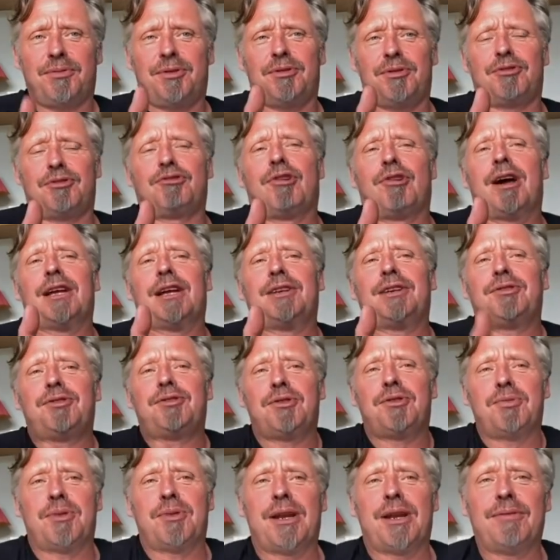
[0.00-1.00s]
try and
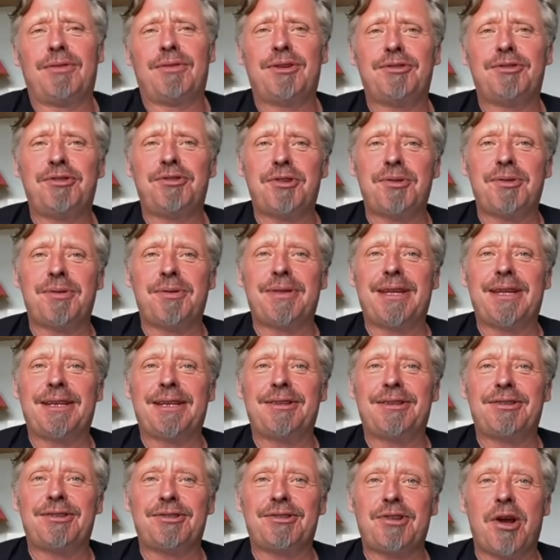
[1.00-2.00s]
do whatever you do, and
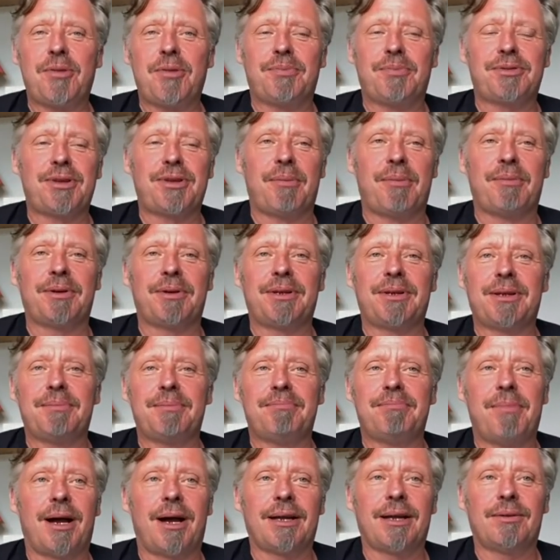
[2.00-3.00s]
then just hope somebody
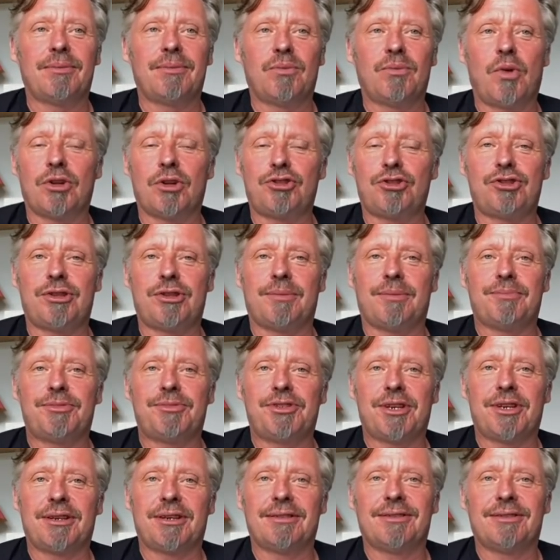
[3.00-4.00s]
might watch them.
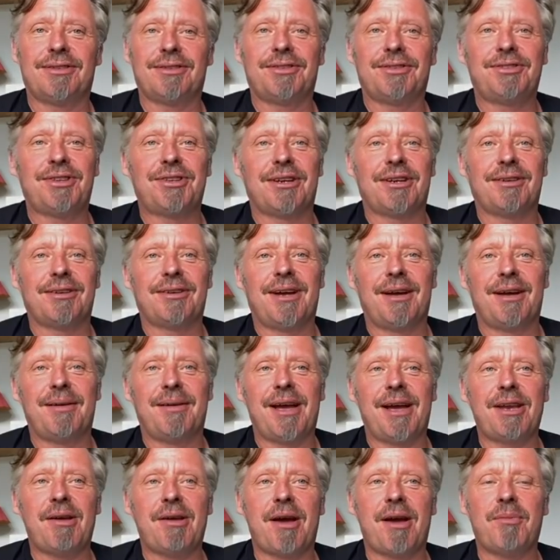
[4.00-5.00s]
So,
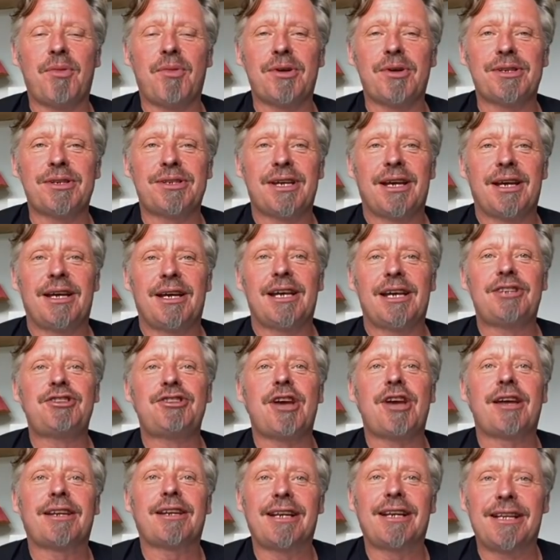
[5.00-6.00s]
and I'm always
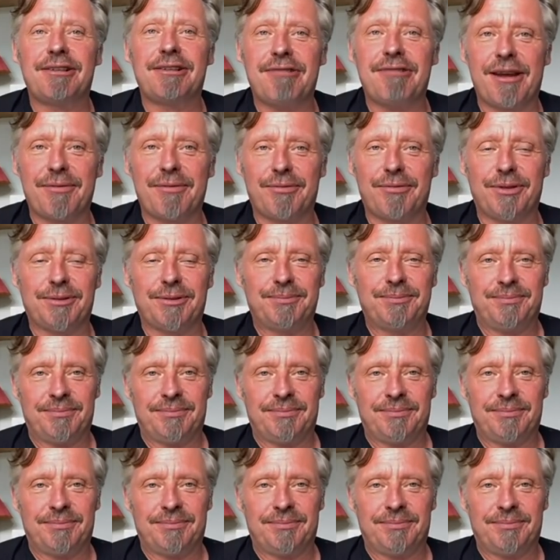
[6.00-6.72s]
eternally grateful.